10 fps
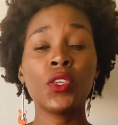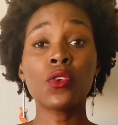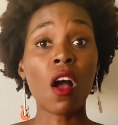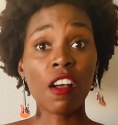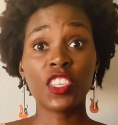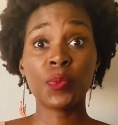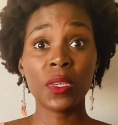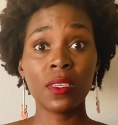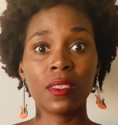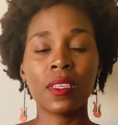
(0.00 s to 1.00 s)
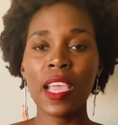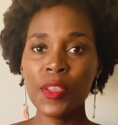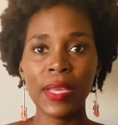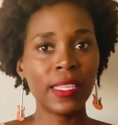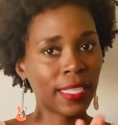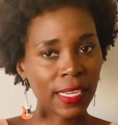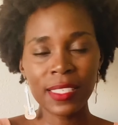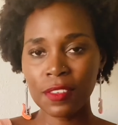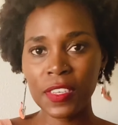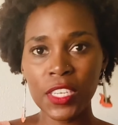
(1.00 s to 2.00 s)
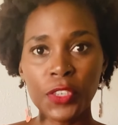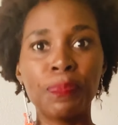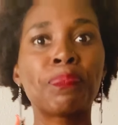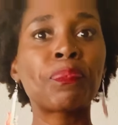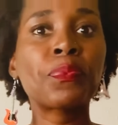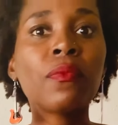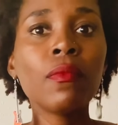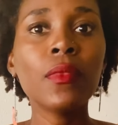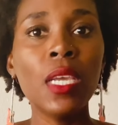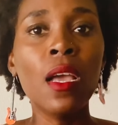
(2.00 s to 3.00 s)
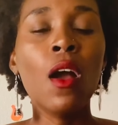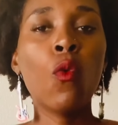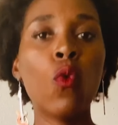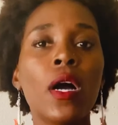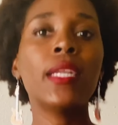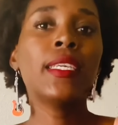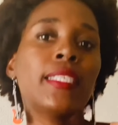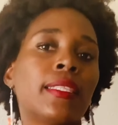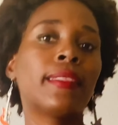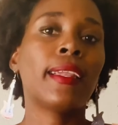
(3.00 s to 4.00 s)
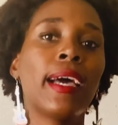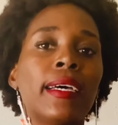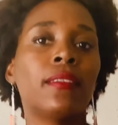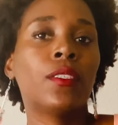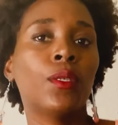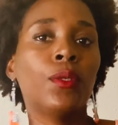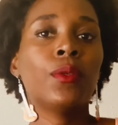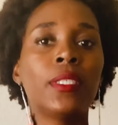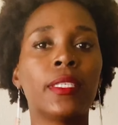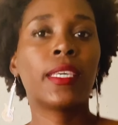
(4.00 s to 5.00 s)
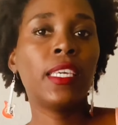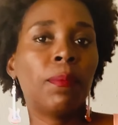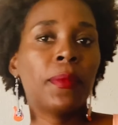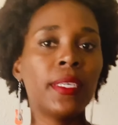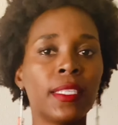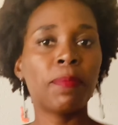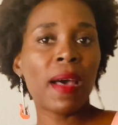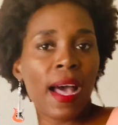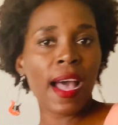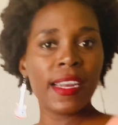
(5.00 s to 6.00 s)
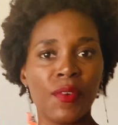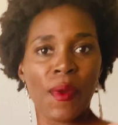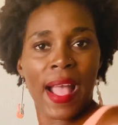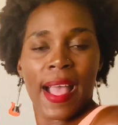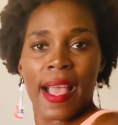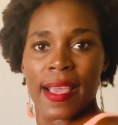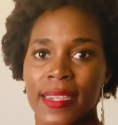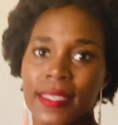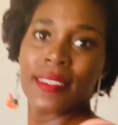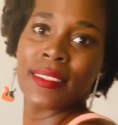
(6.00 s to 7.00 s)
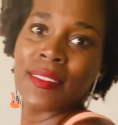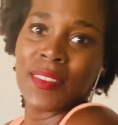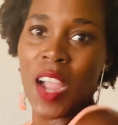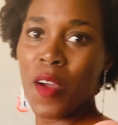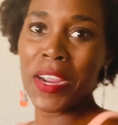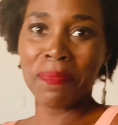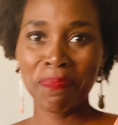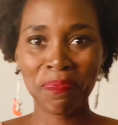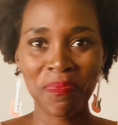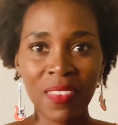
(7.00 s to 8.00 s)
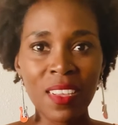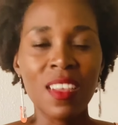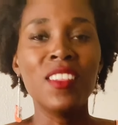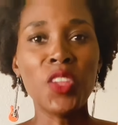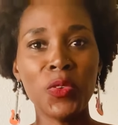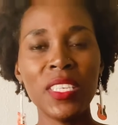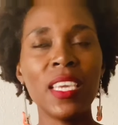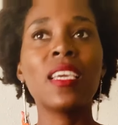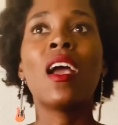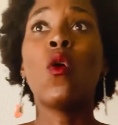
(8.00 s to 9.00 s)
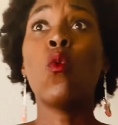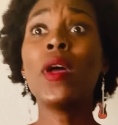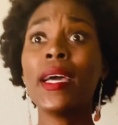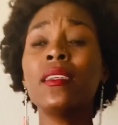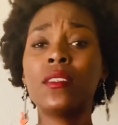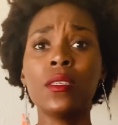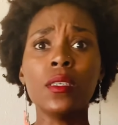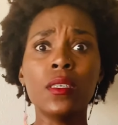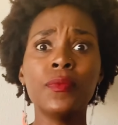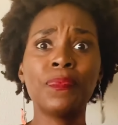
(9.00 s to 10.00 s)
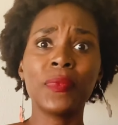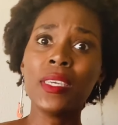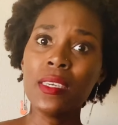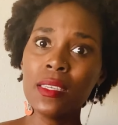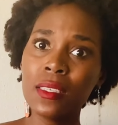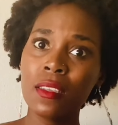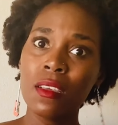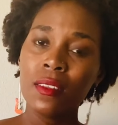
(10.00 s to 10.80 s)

your offsprings. Anyway, let's get into the video. What is it that I do to keep this body right? All right, no singing. What I do is,